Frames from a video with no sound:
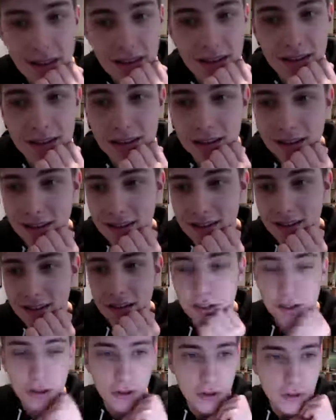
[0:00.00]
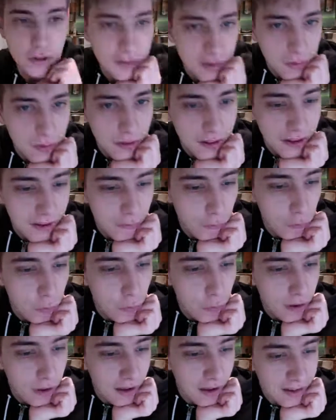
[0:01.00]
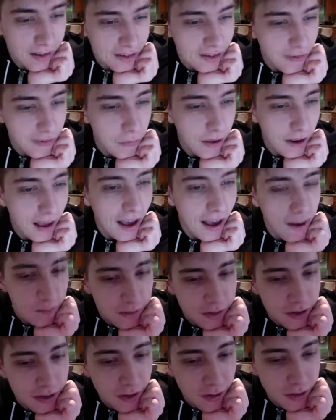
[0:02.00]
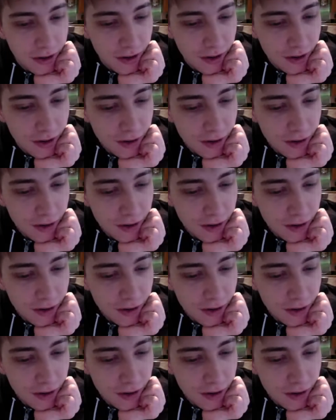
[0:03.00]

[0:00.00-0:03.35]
like the history of some of the Liverpool kits, they've been absolutely,